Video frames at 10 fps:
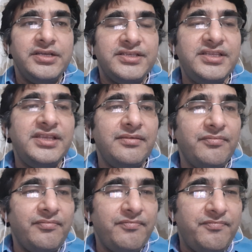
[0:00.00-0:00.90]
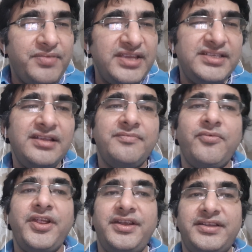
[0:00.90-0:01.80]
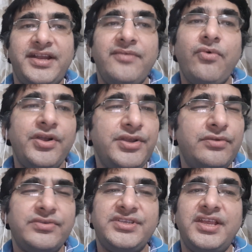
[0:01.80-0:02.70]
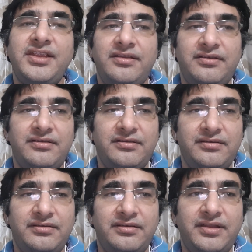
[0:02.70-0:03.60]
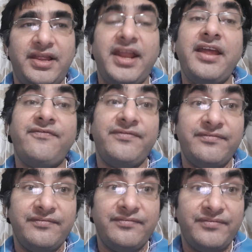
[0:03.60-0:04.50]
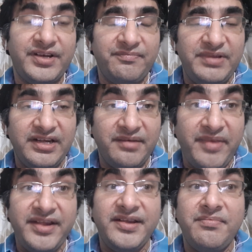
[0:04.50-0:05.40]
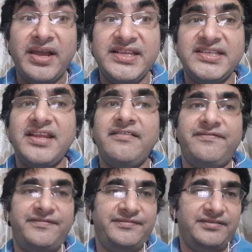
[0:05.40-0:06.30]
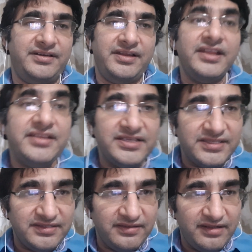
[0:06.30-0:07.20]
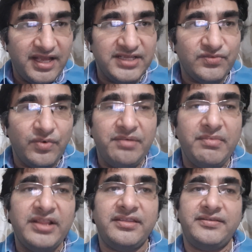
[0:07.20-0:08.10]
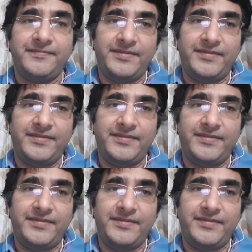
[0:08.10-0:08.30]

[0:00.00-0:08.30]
See, the basic point that I wanted to say, and I've been reminded myself in this last 1 month,